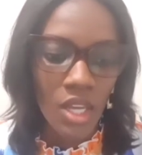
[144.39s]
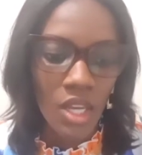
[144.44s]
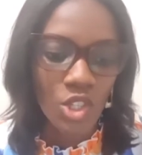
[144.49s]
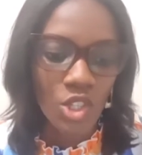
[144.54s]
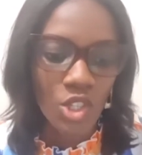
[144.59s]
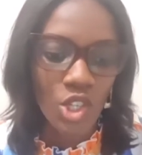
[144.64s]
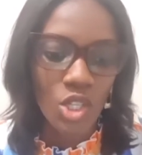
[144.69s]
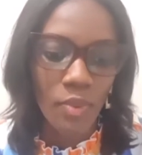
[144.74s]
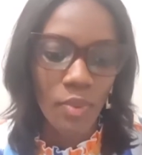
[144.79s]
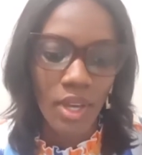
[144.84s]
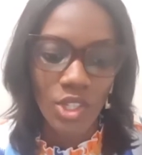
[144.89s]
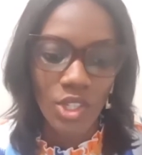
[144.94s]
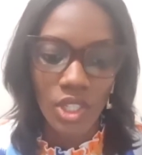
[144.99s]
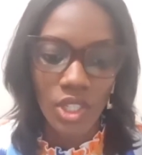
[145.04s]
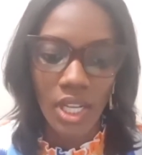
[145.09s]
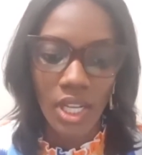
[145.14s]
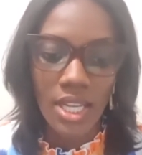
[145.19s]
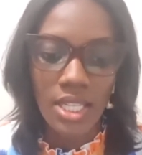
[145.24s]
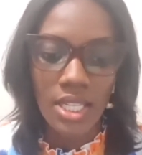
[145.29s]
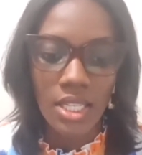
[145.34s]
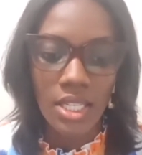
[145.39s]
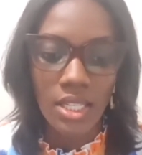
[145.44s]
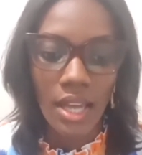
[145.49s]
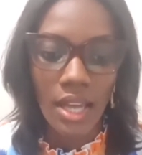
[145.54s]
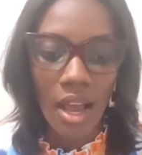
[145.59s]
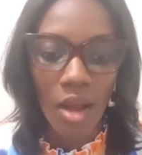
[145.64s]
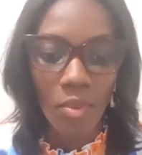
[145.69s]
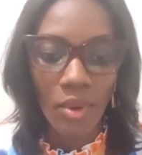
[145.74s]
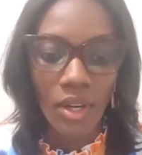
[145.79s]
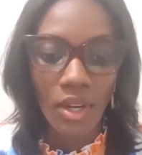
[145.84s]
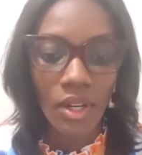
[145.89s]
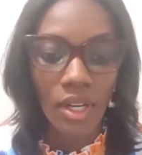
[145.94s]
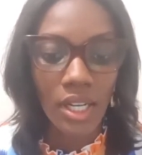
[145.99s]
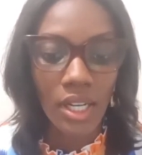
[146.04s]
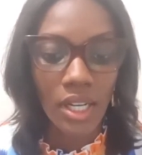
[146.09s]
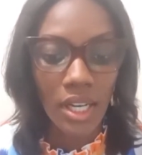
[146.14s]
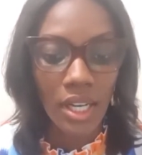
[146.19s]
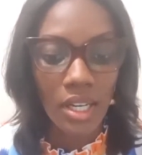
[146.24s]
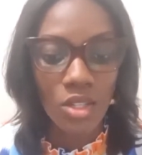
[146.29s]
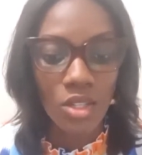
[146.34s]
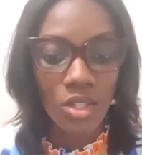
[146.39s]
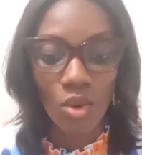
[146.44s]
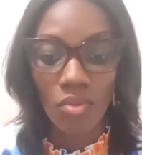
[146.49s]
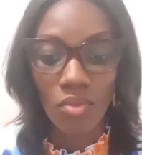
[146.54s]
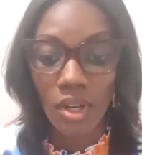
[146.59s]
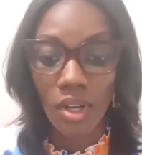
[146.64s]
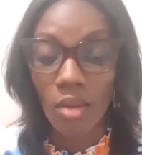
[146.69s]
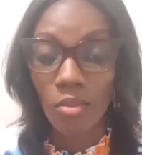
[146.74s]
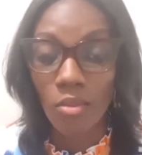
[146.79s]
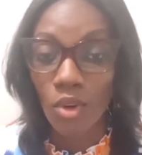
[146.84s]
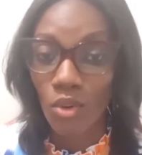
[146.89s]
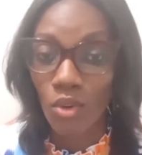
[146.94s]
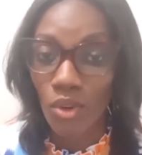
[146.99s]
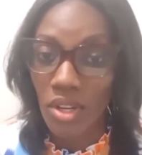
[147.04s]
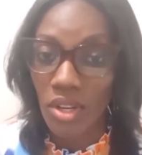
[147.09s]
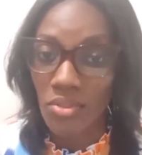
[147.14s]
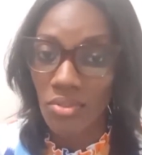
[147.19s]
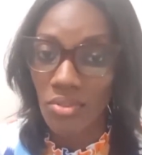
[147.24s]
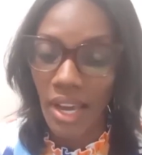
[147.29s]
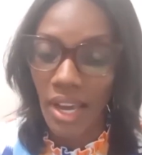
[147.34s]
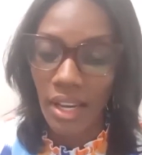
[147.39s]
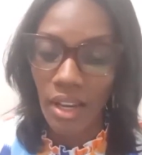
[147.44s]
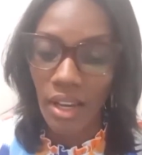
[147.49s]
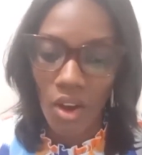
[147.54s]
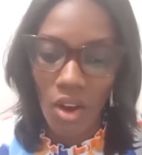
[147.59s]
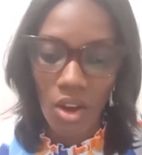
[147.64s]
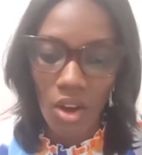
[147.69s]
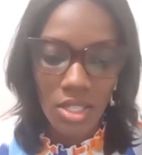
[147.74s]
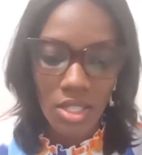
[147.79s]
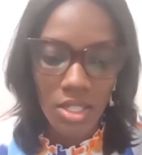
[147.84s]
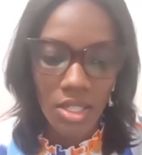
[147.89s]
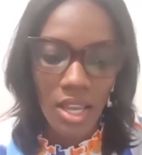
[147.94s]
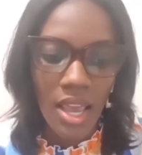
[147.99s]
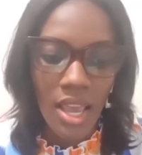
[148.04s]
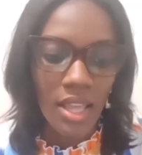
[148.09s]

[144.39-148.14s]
She specializes in helping her clients overcome grief and loss.